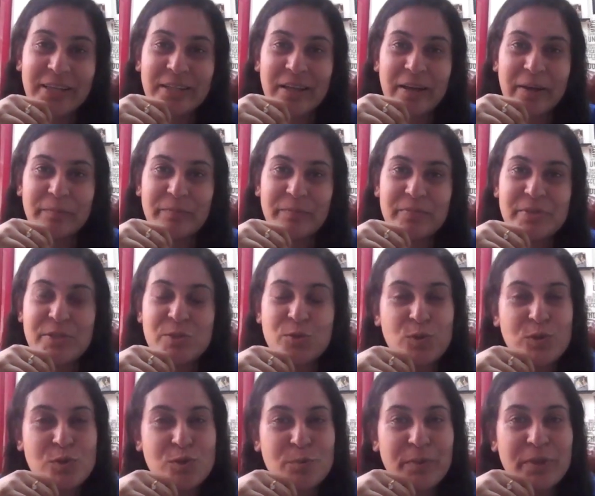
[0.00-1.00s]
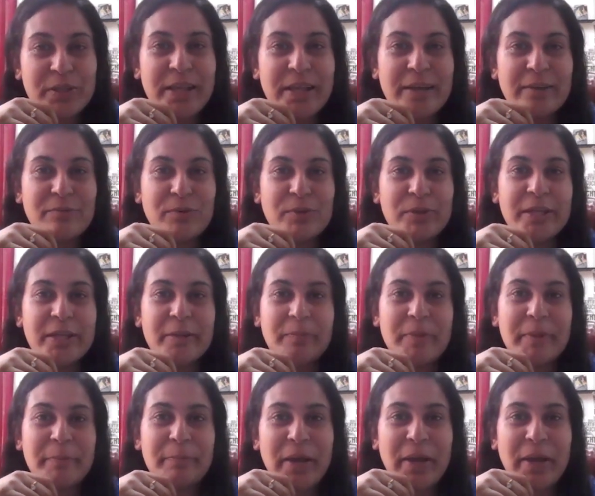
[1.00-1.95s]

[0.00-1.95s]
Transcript: and I'm so super thankful that my